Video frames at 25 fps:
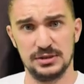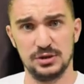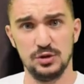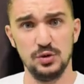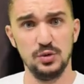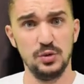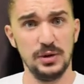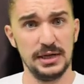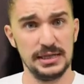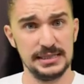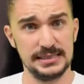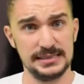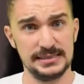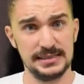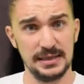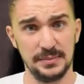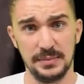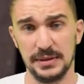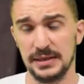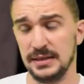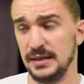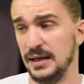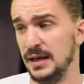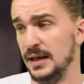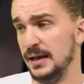do
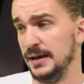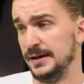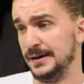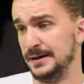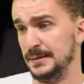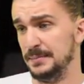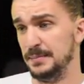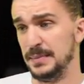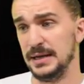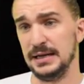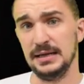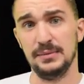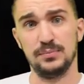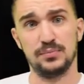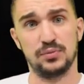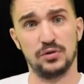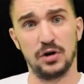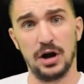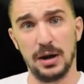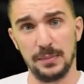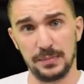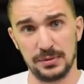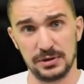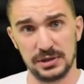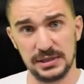exhibit many
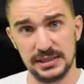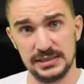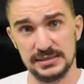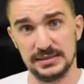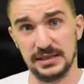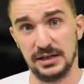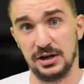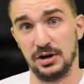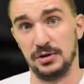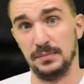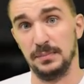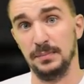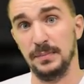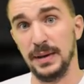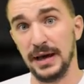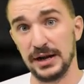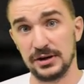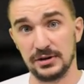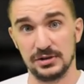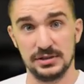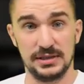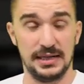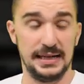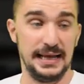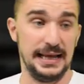properties that are
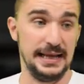better than